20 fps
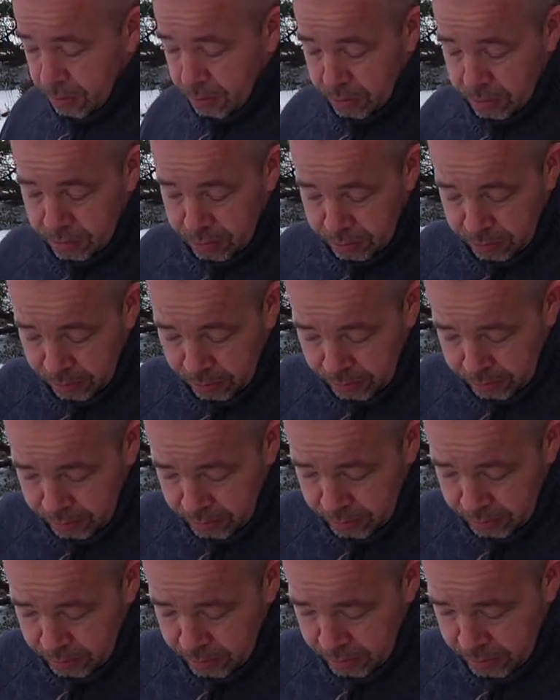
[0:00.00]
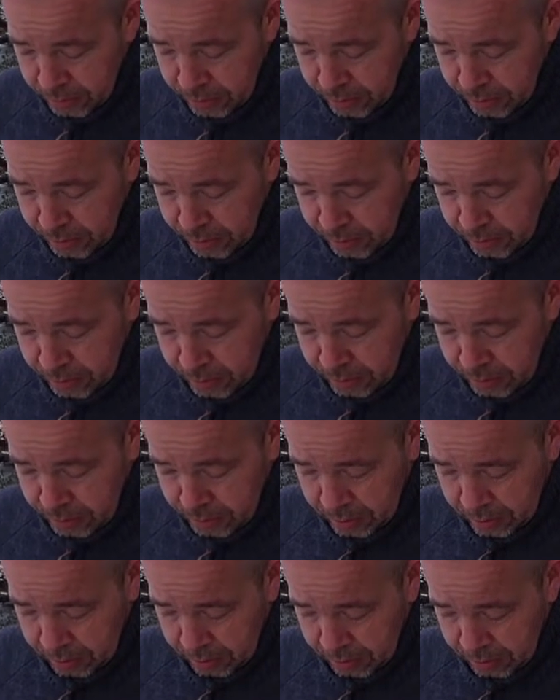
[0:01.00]
your drone.
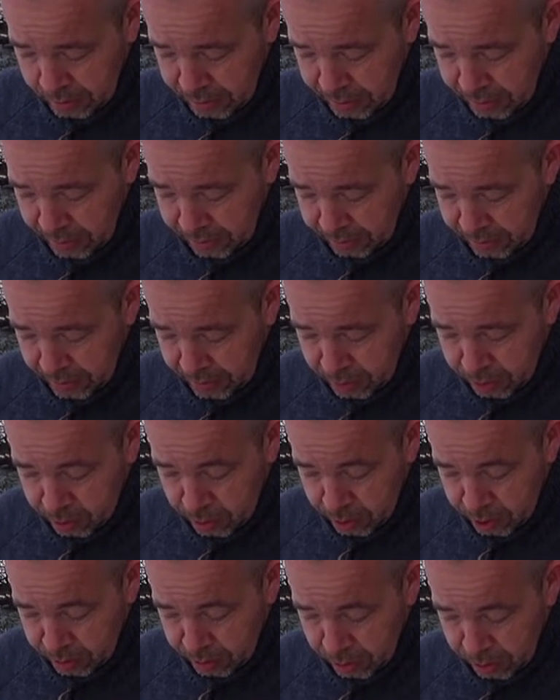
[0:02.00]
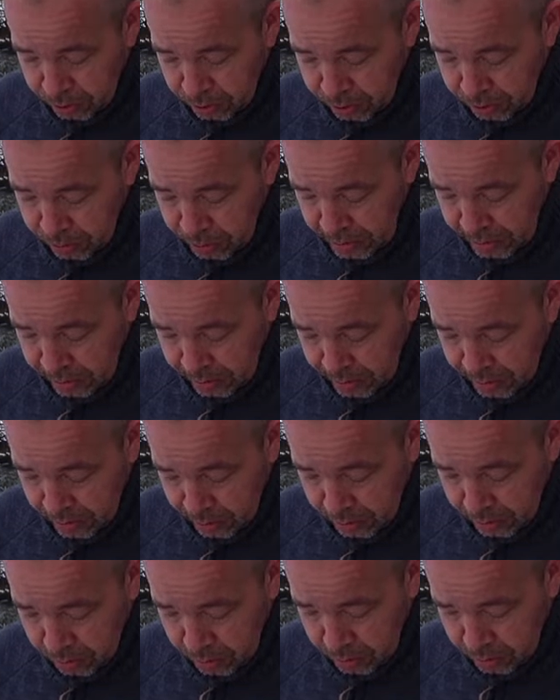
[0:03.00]
I'm going to see if that's possible to do that now.